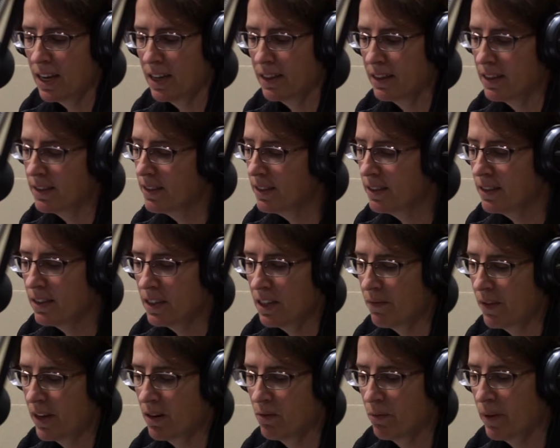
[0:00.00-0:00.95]
And this is an
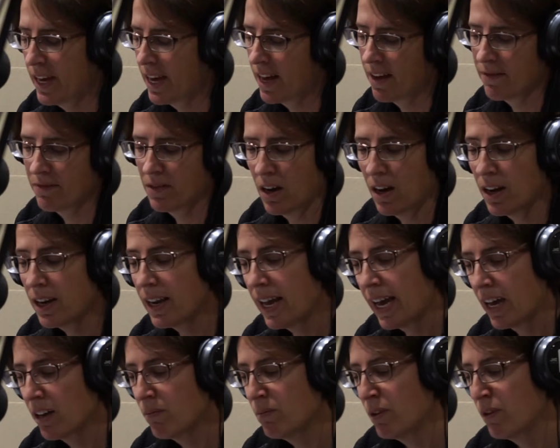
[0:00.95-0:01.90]
event we have not
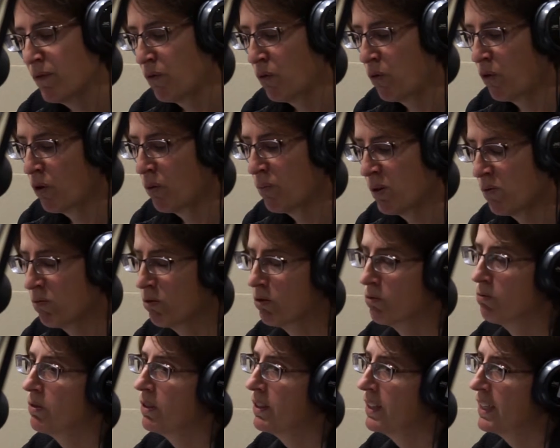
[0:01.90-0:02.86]
had before, but
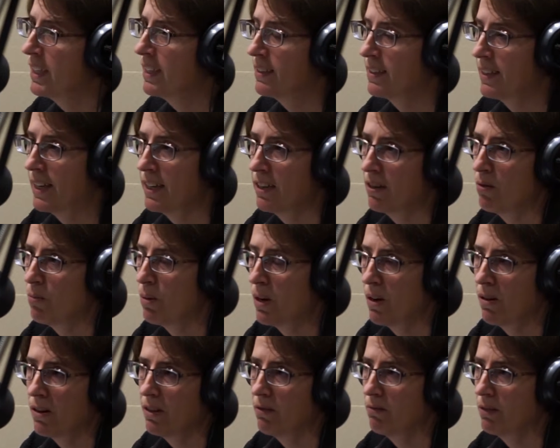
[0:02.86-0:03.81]
we're really excited
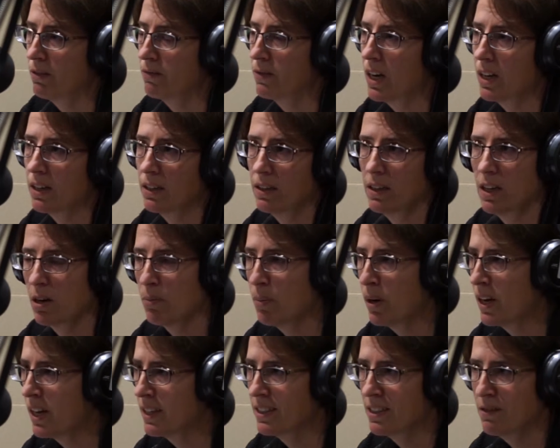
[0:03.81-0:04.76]
about it. We've gotten a lot
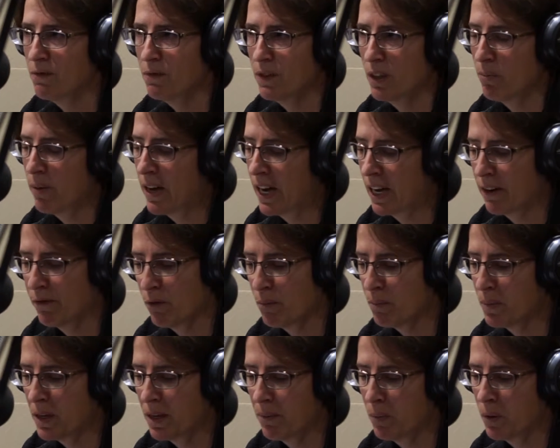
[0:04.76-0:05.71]
of positive feedback
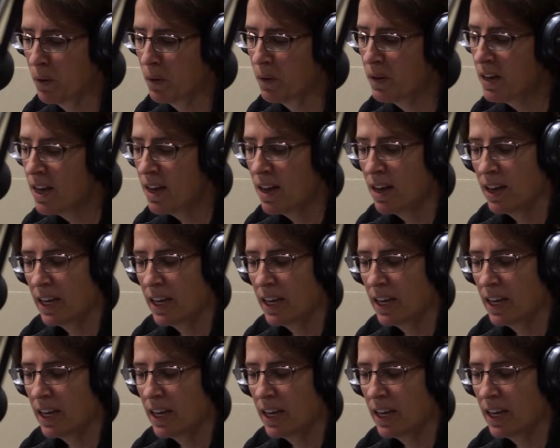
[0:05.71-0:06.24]
from people.